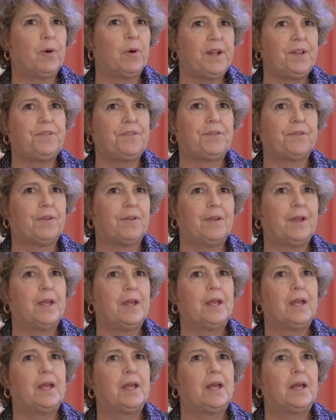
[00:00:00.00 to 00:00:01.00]
rates
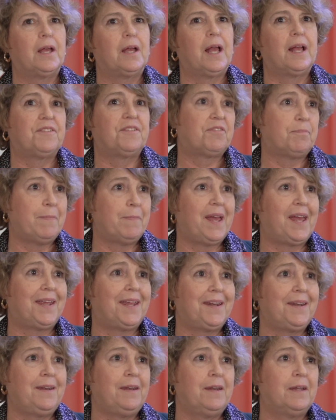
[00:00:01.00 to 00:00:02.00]
as
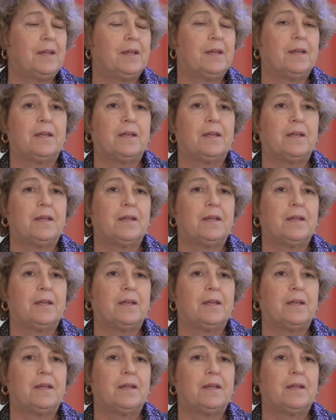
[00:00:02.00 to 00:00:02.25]
men,